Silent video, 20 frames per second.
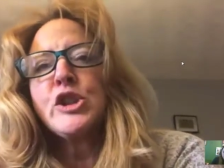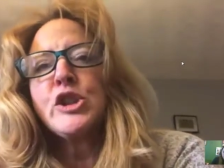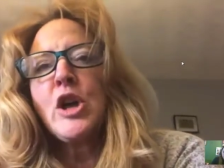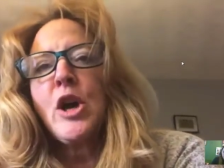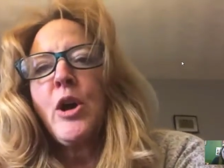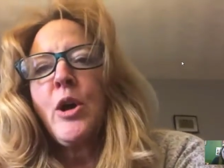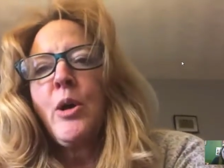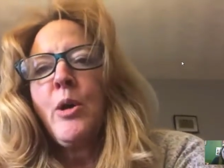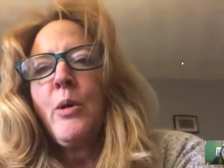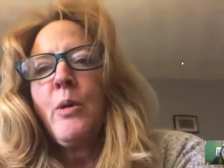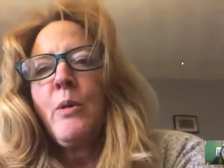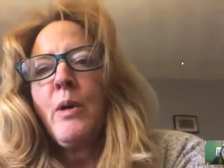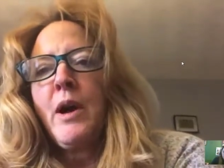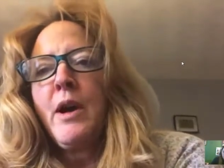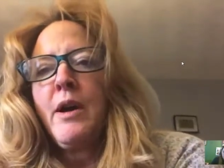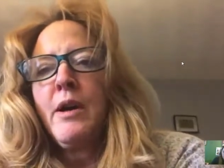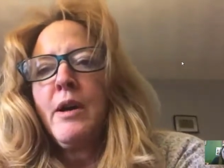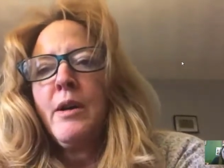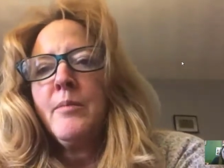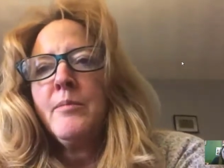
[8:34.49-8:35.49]
So
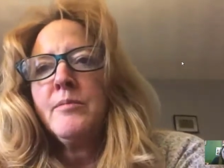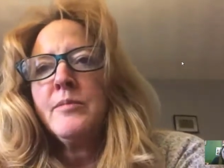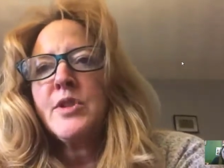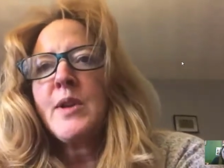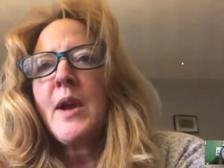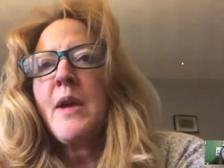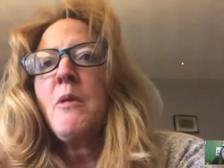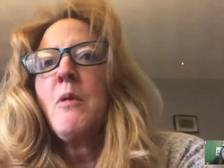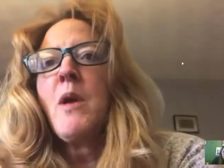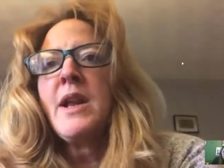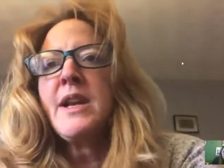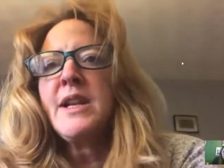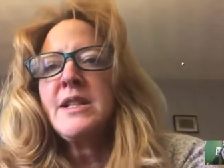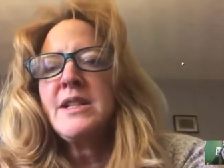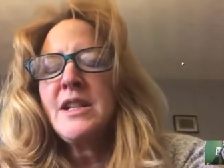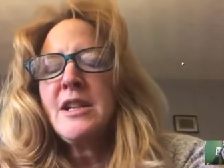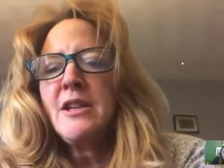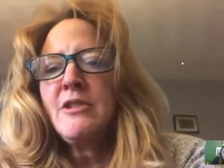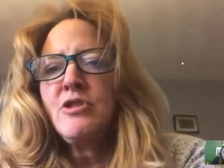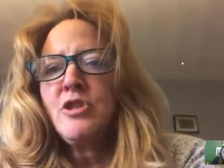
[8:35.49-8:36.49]
I
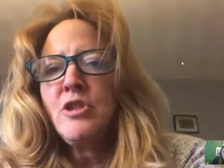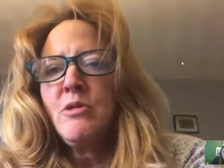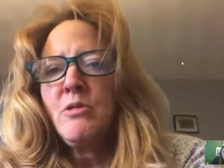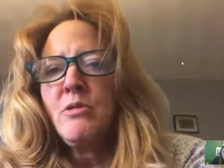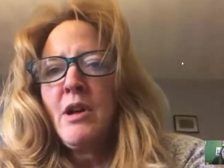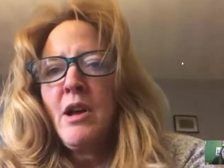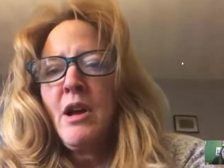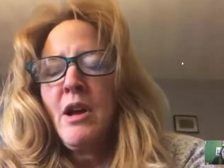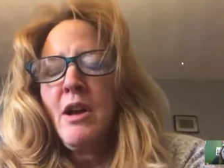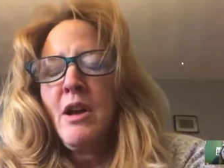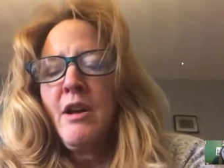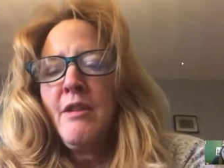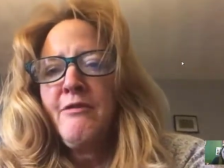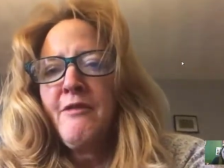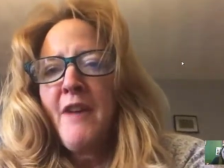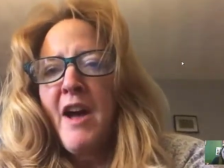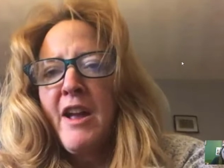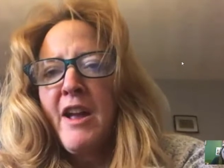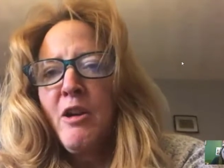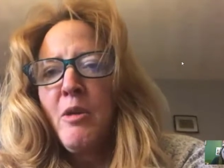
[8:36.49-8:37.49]
wanted to do a
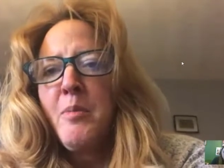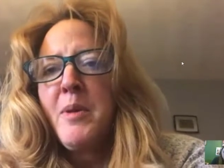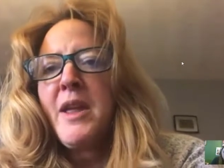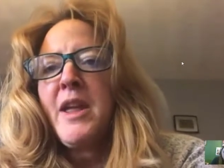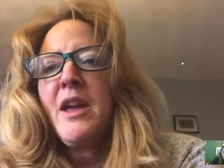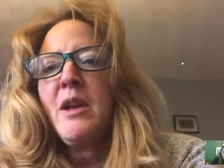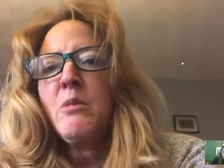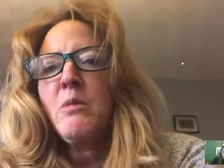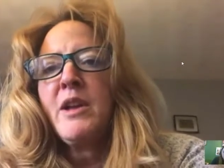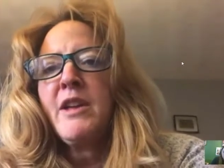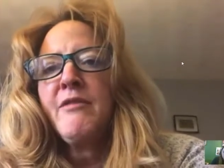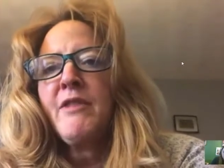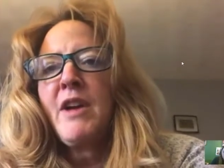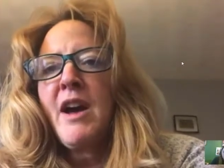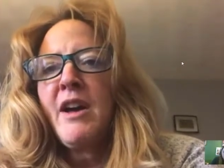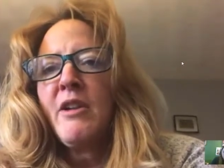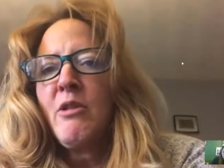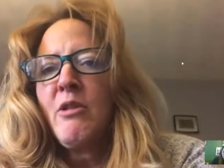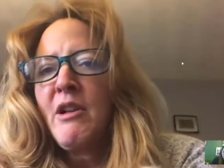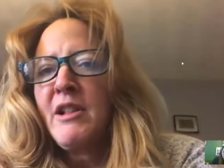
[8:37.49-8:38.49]
fire pit, and we've
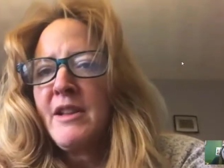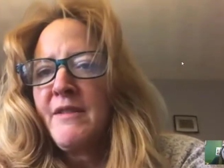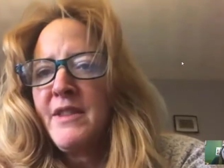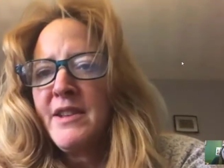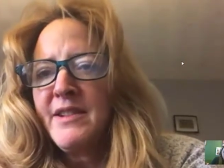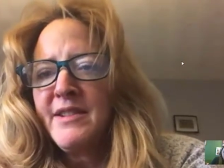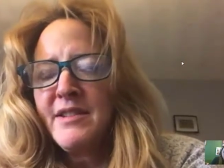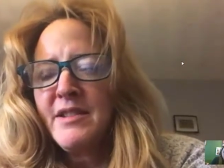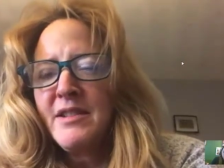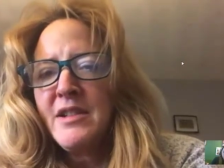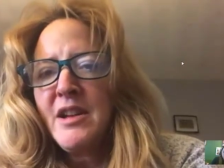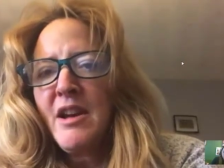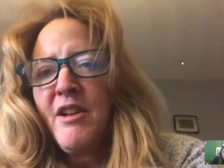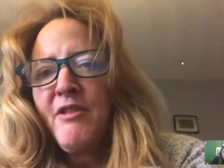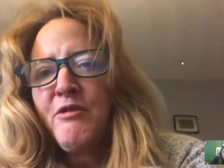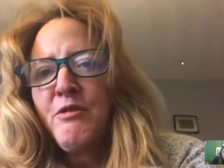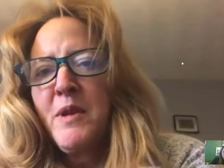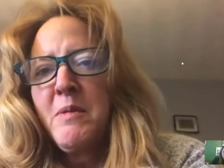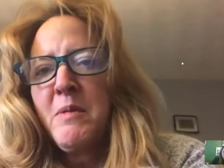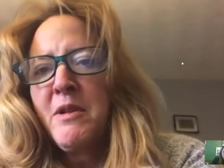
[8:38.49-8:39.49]
got all of the
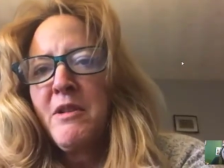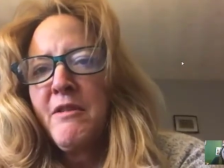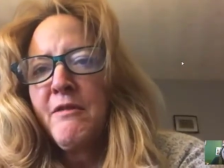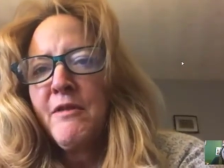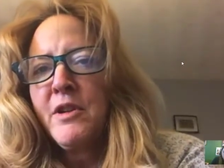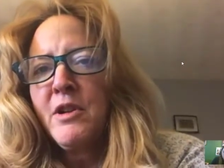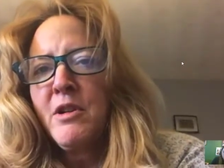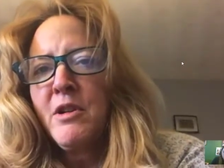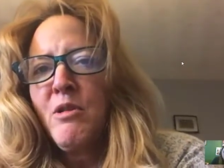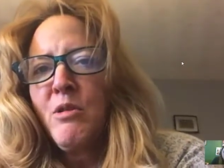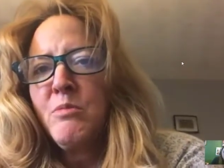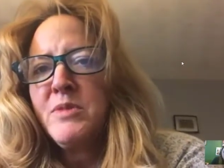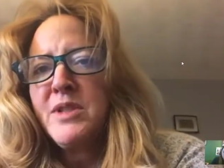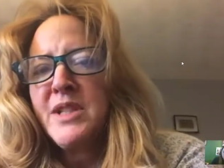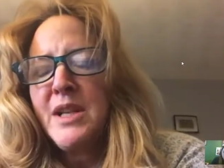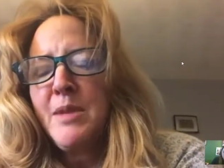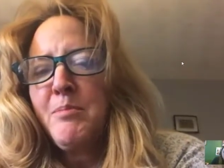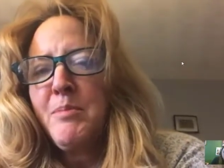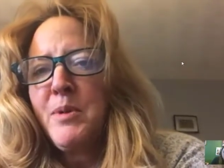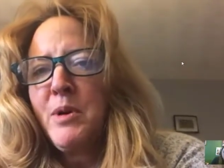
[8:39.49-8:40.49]
stuff. We went over to Home
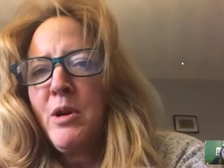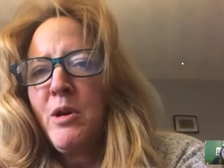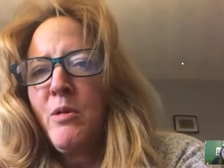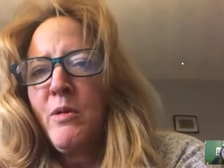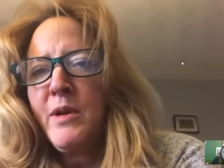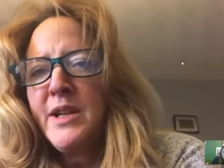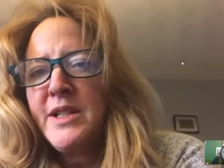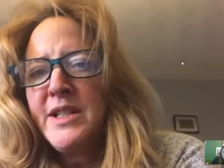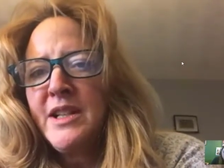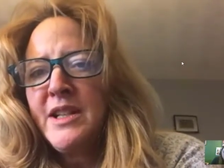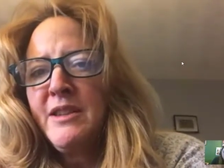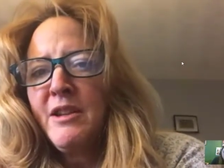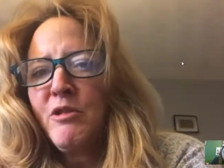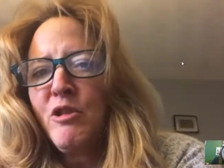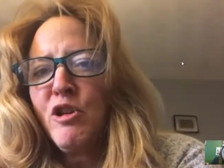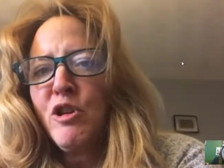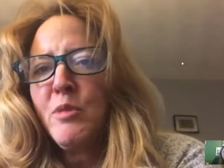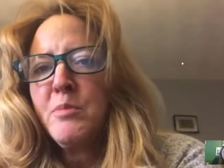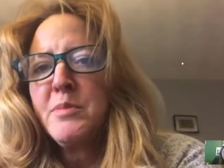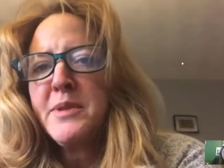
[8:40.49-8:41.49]
Depot and did the
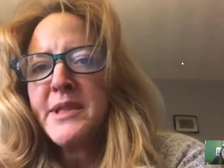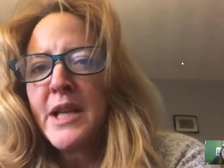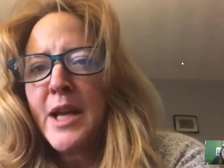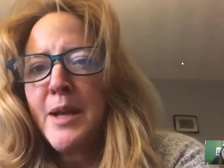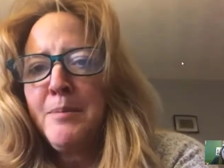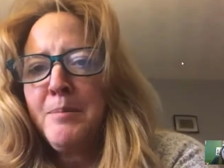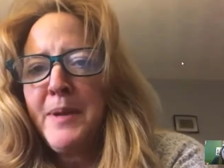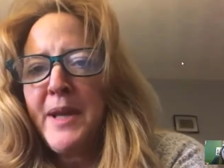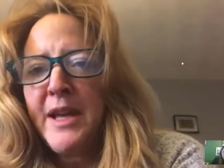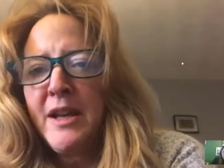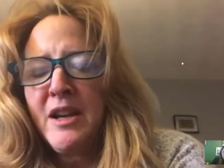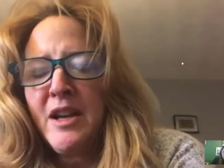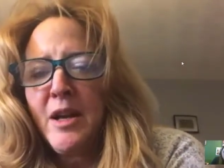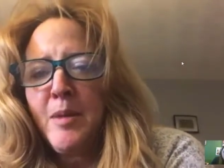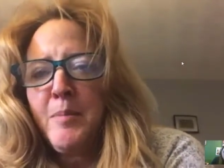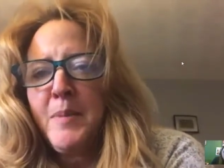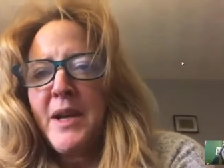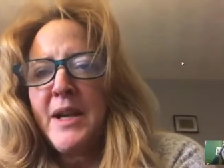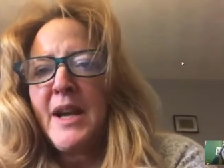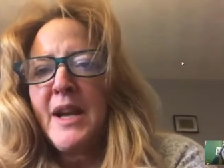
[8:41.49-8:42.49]
curbside
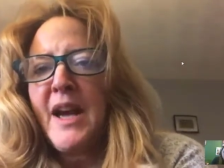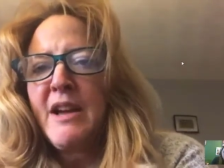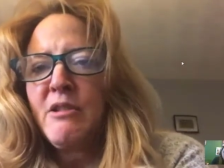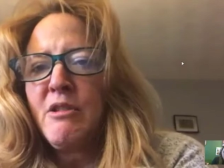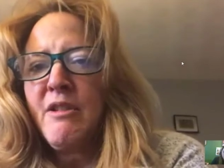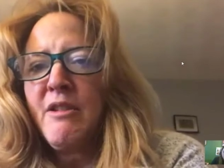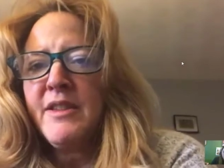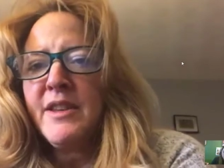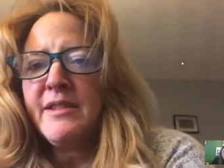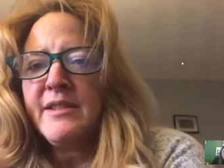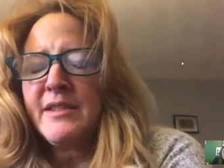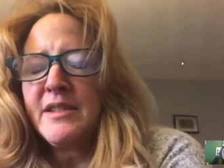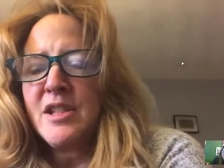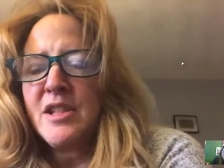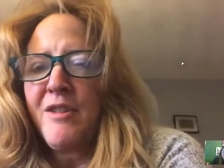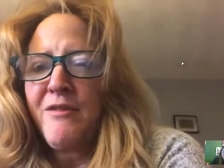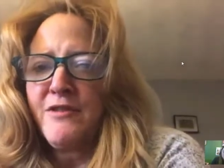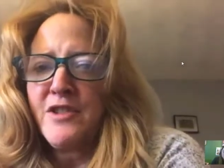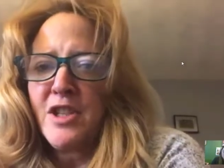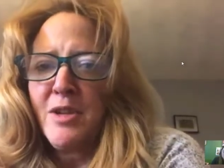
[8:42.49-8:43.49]
pickup and got all the
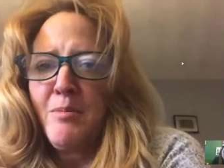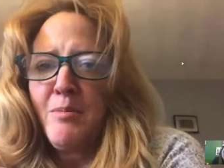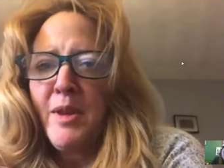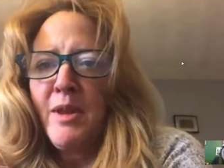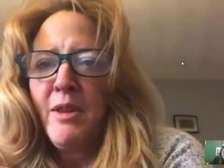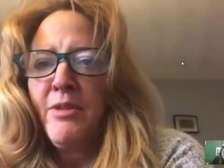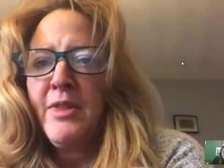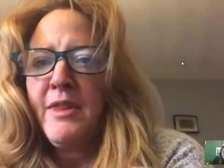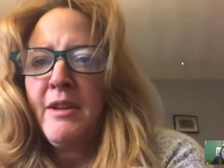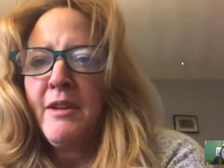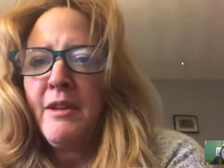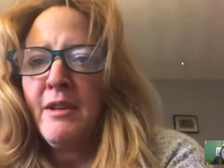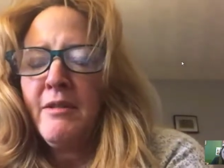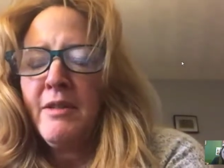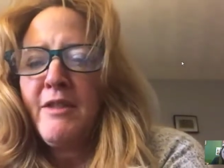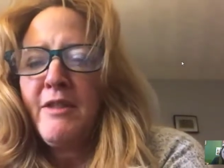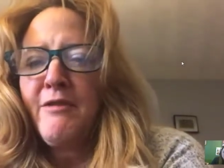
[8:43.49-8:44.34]
stuff to build the